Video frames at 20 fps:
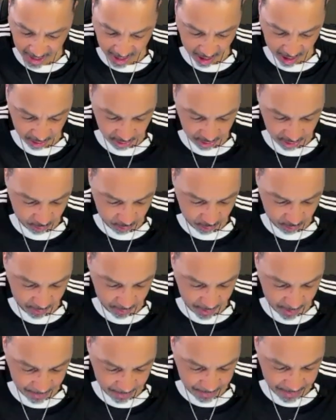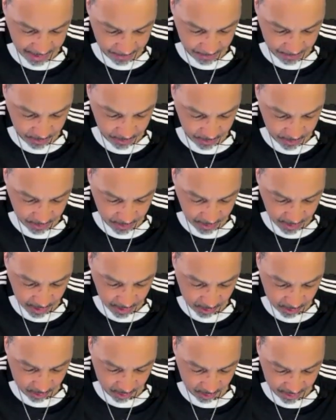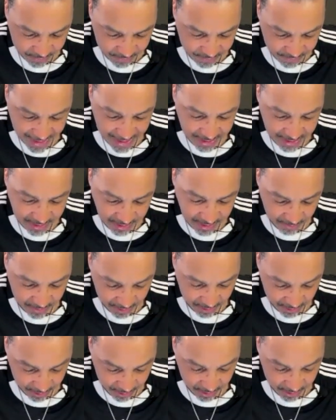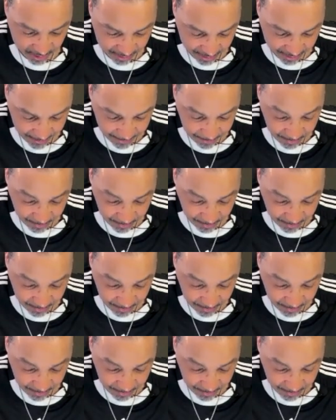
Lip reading: out of all the people on the face of the earth.